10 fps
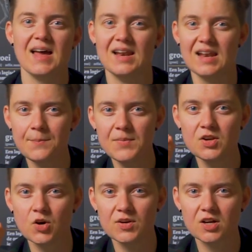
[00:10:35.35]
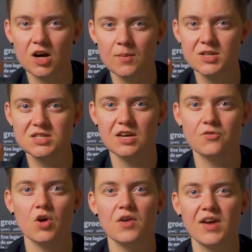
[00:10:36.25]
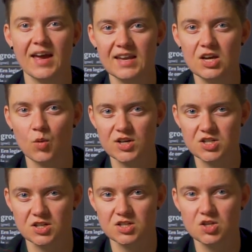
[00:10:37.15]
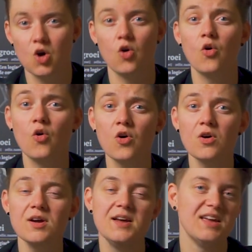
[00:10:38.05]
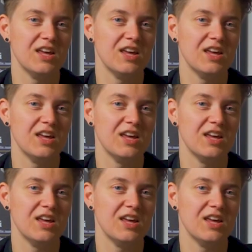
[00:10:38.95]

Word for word: and let me know in the comments if you have any questions or